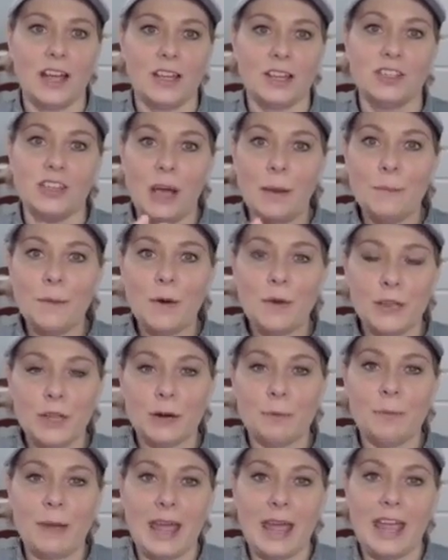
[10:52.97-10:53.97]
jump on
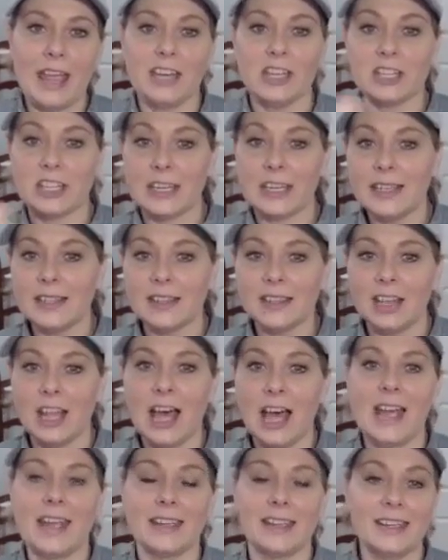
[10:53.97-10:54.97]
their page, hit
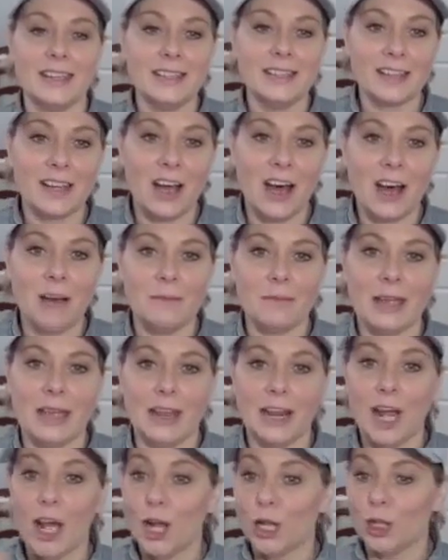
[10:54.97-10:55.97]
like, hit comment,